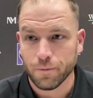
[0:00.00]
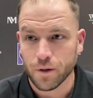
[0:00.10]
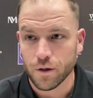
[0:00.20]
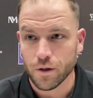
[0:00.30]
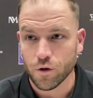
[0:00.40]

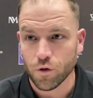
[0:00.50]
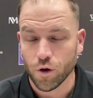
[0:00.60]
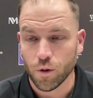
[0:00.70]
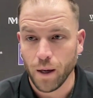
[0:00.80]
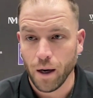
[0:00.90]
is
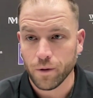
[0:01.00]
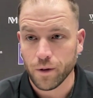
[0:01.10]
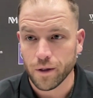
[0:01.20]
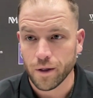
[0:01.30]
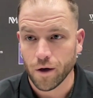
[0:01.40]
thrilled about
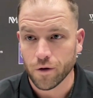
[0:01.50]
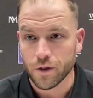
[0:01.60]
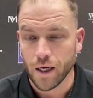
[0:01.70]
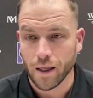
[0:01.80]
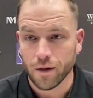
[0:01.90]
and
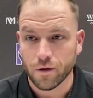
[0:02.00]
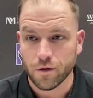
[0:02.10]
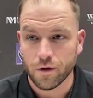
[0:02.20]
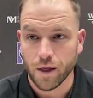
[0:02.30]
understands